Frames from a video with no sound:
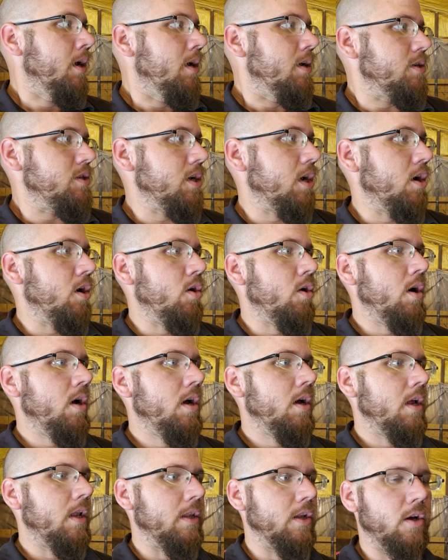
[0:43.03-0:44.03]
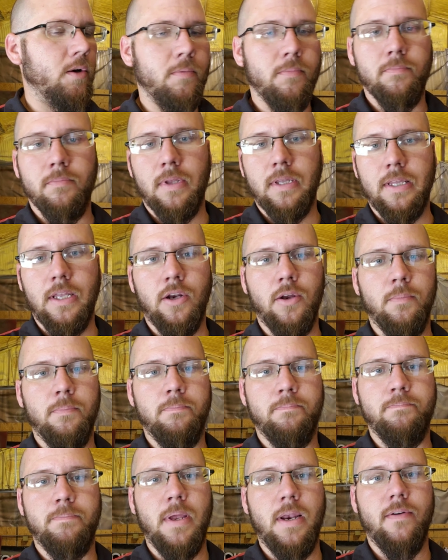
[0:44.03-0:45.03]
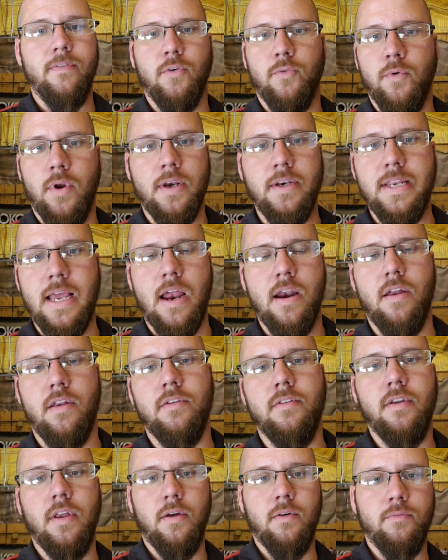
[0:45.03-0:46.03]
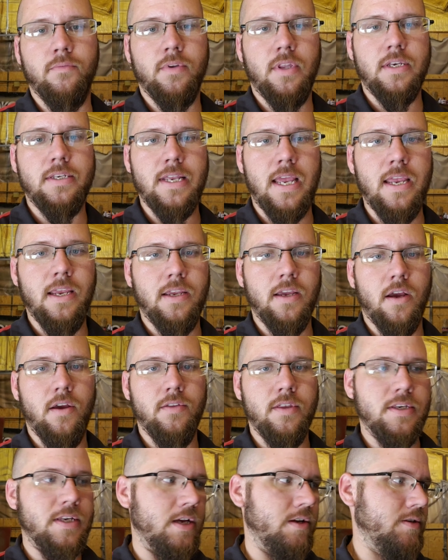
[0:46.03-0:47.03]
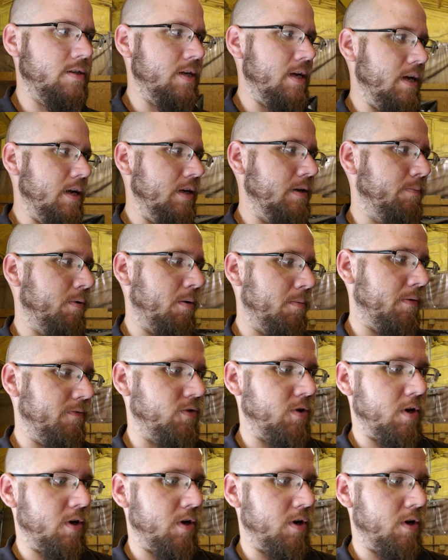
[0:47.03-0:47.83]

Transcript: So a little bit of a rundown on the date code, the DOT, Department of